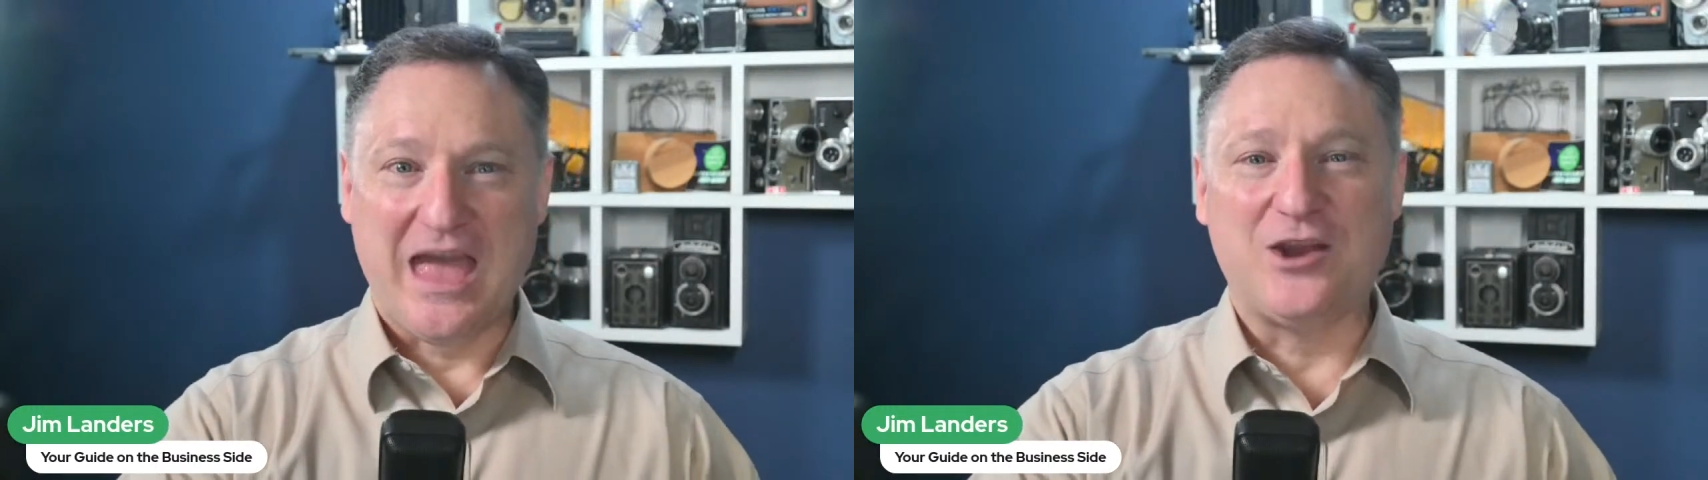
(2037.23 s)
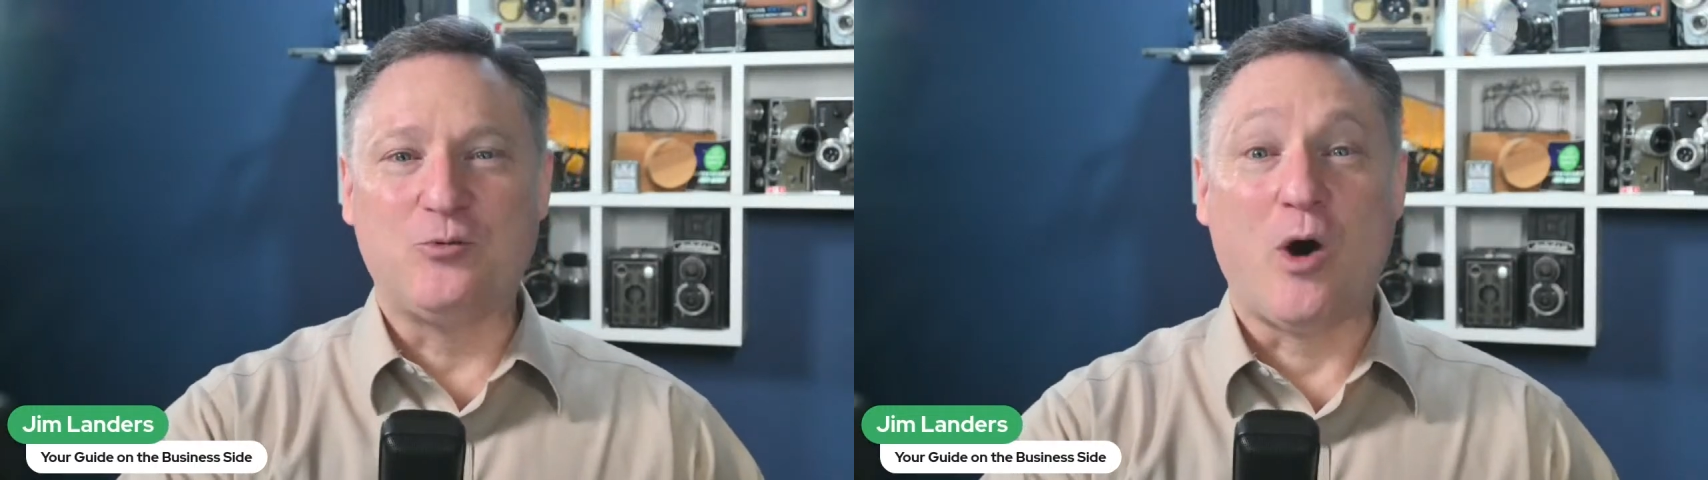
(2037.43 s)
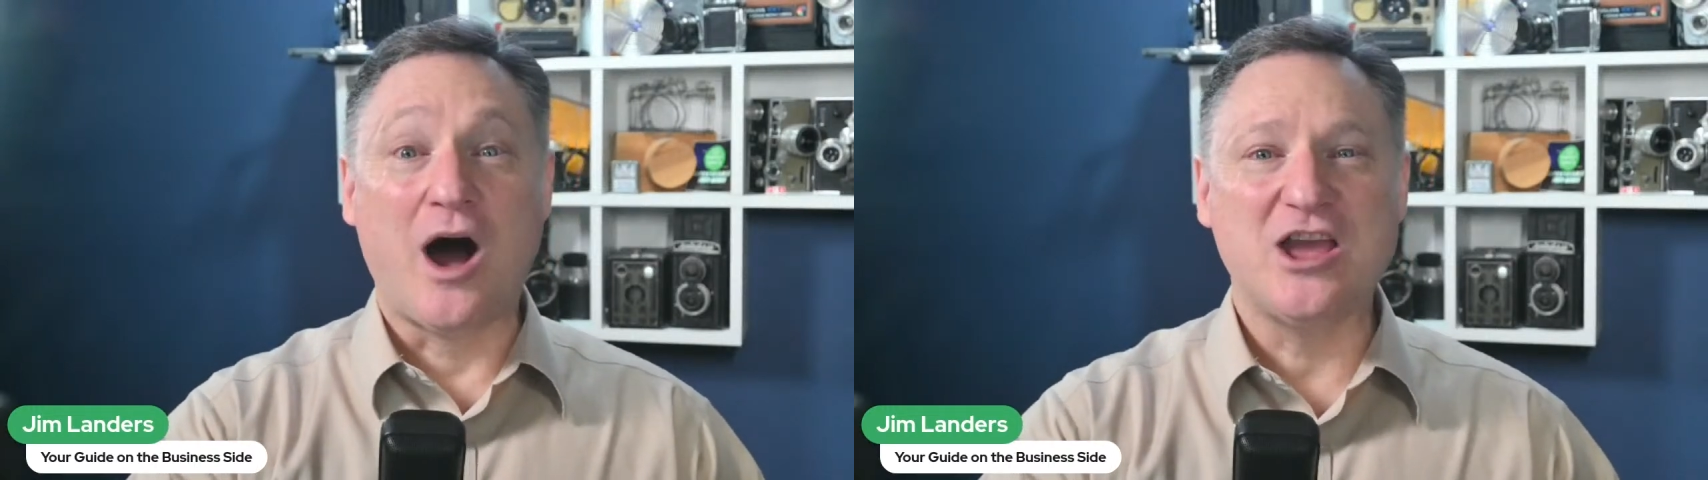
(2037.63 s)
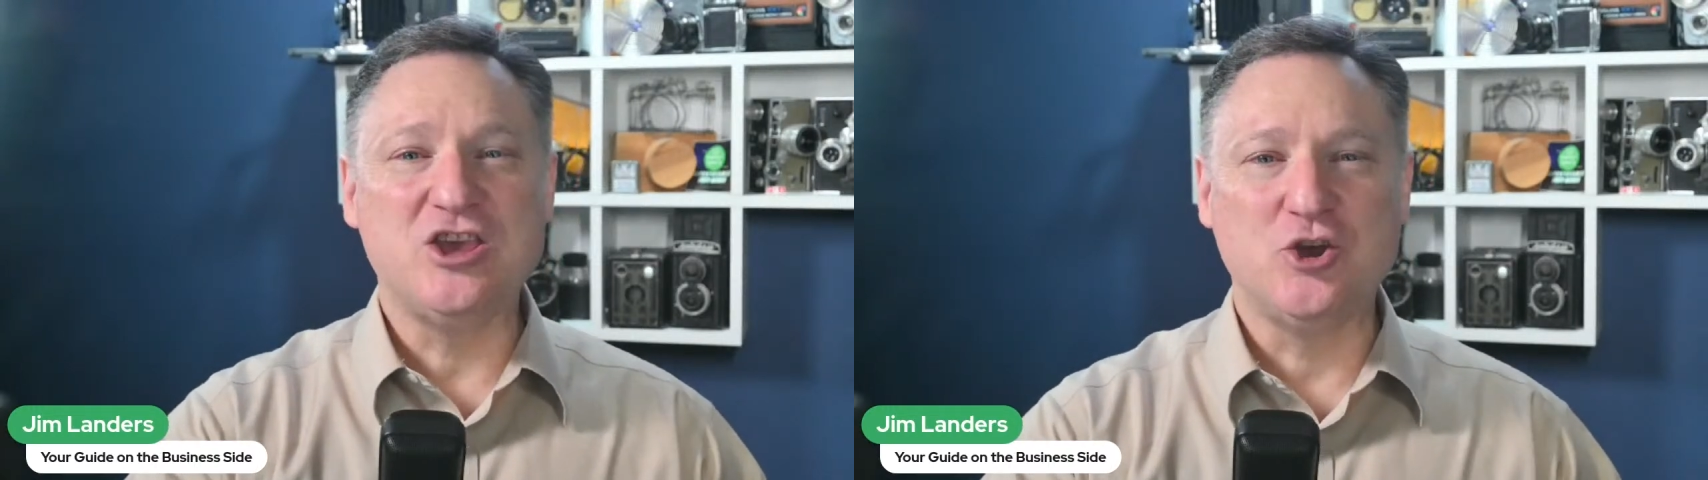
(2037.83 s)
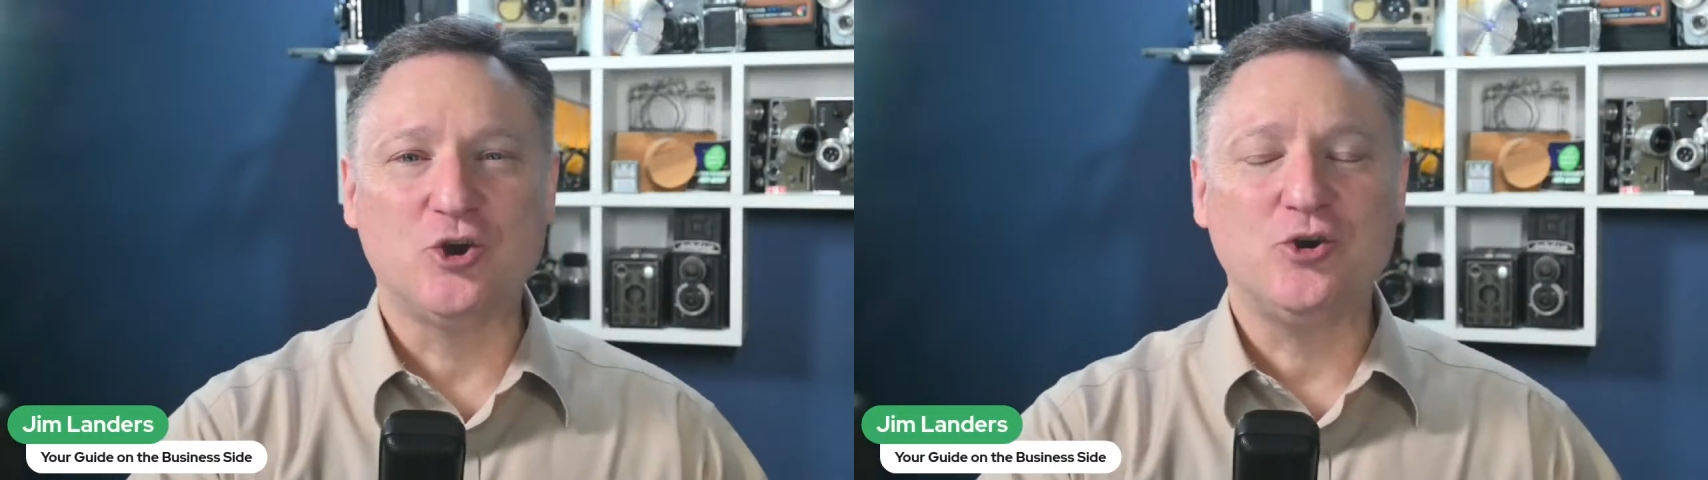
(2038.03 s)
and why
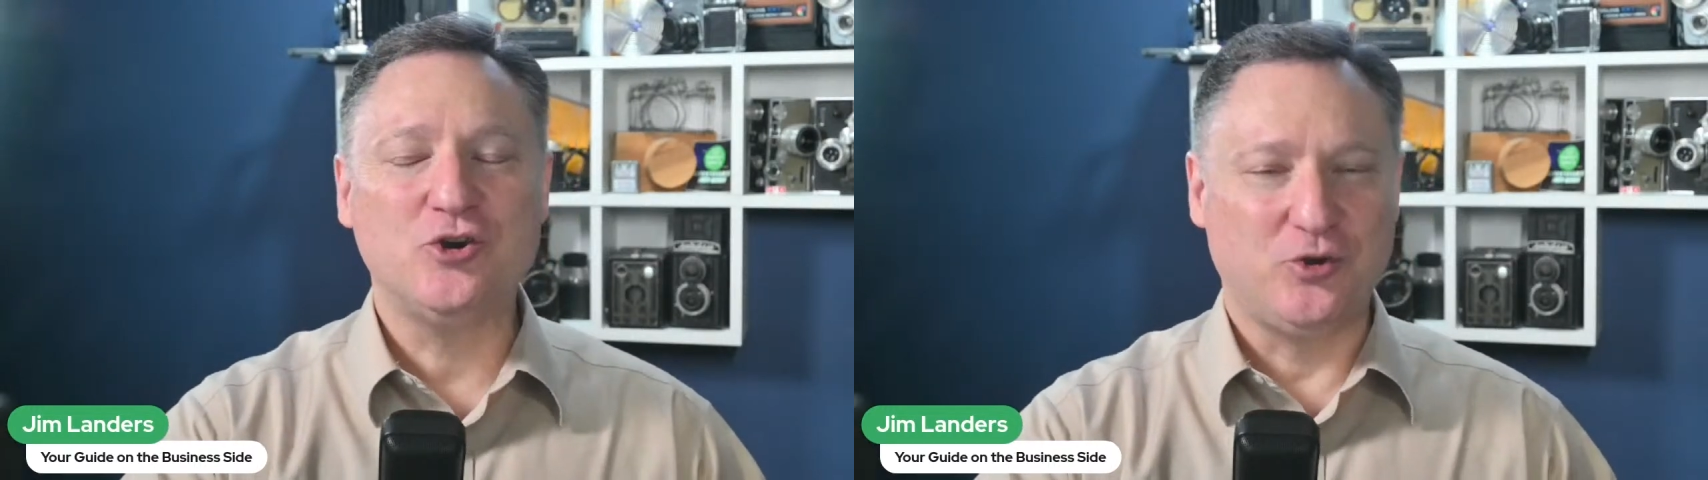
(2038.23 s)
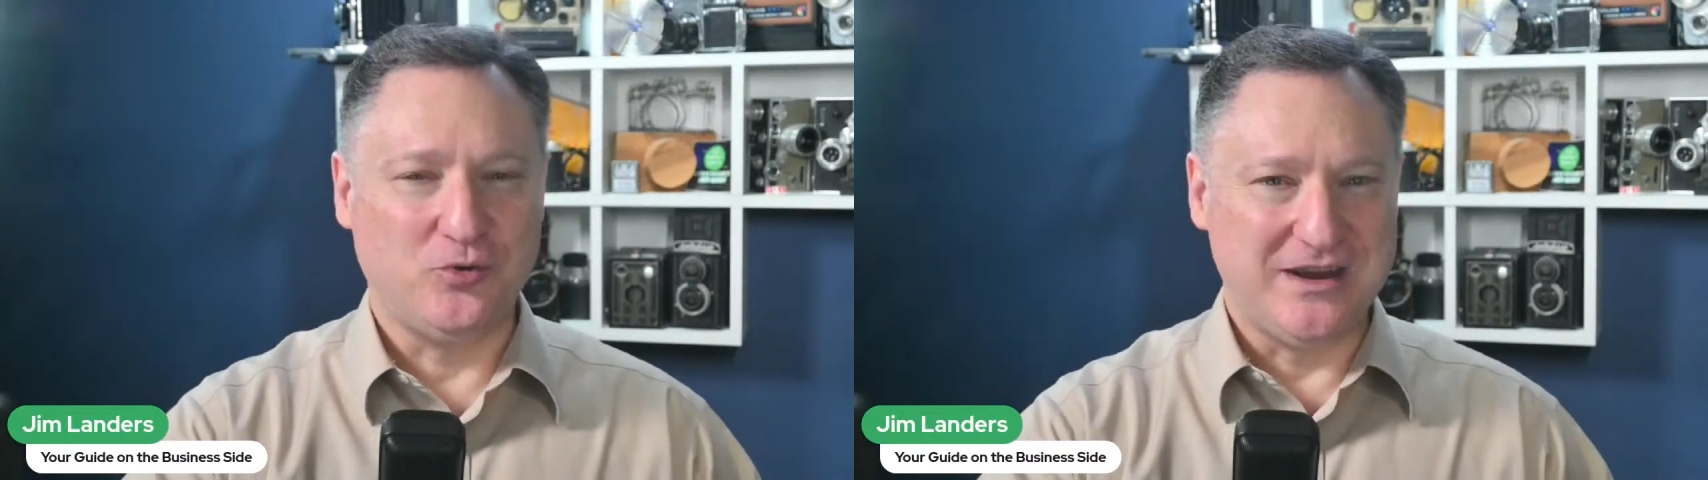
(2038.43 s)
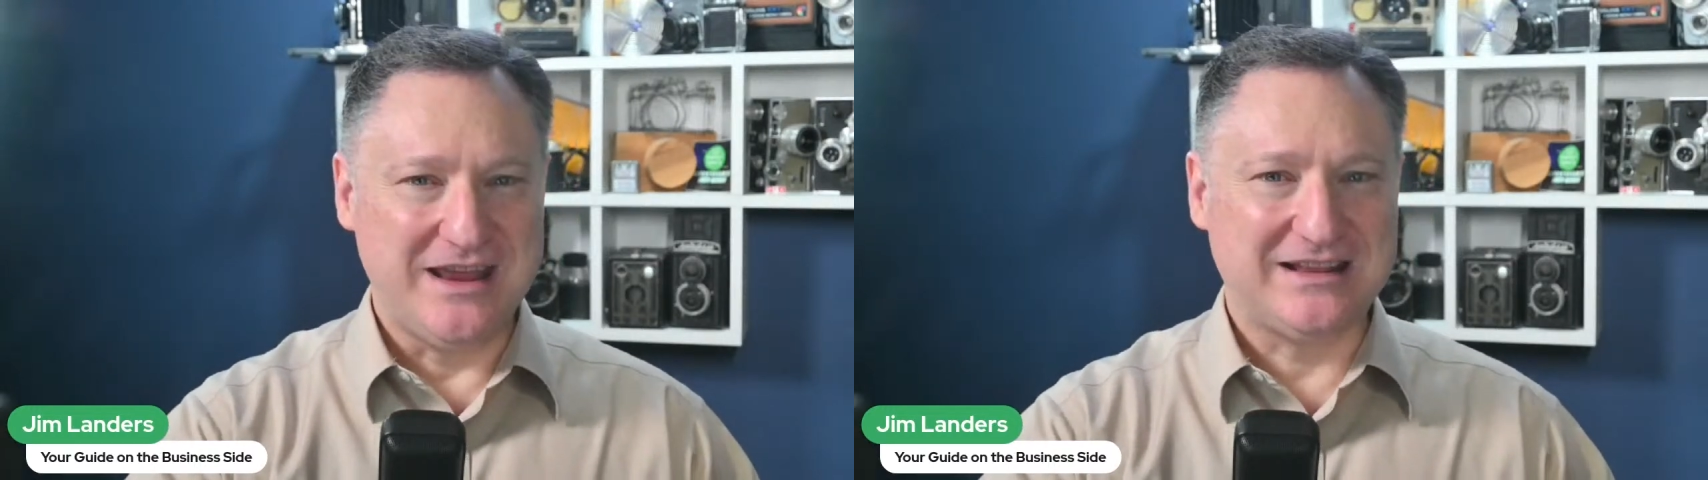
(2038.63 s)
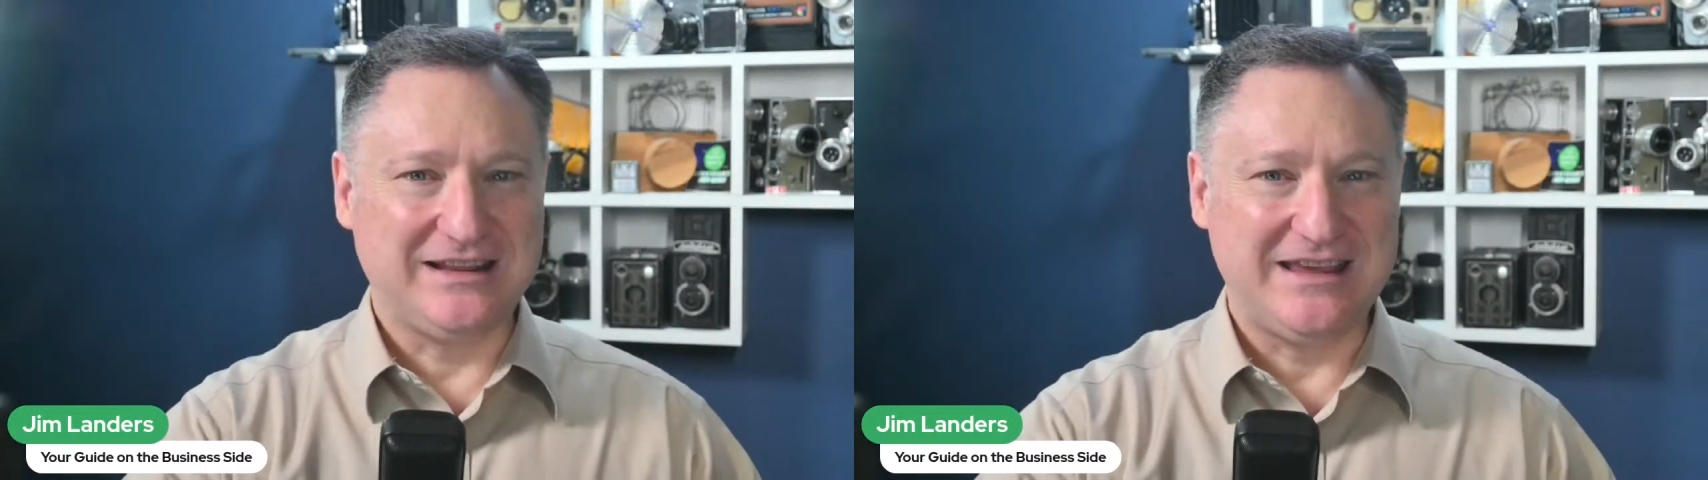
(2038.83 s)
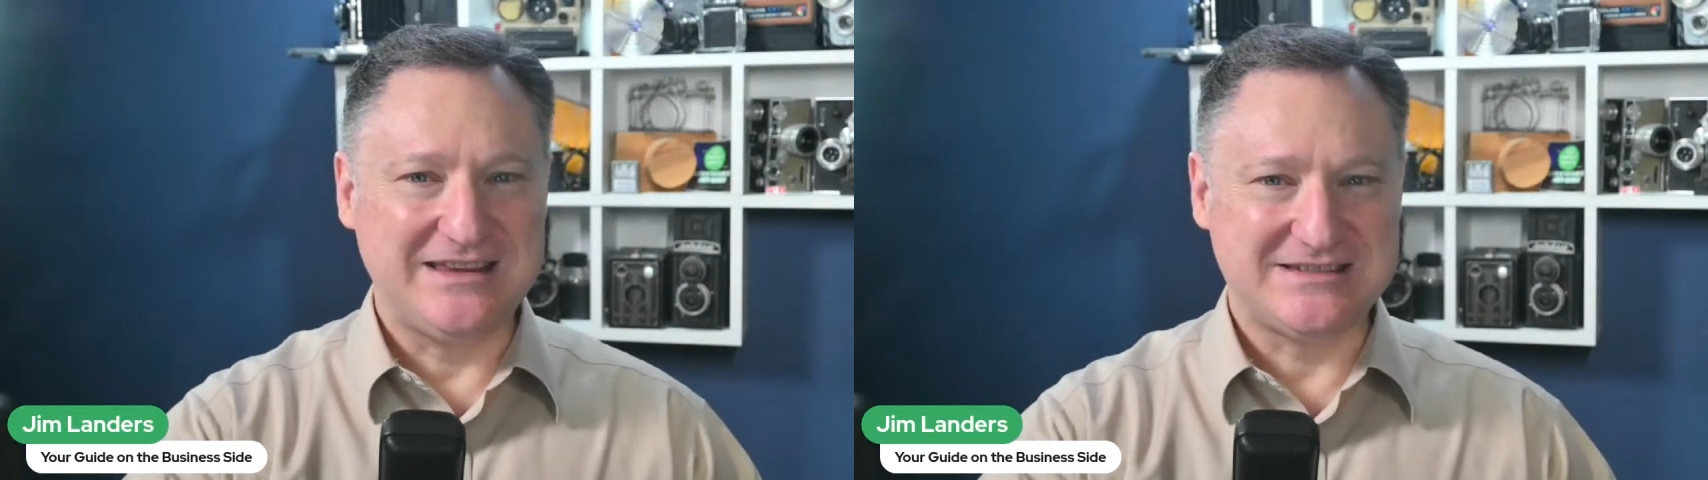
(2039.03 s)
you're uniquely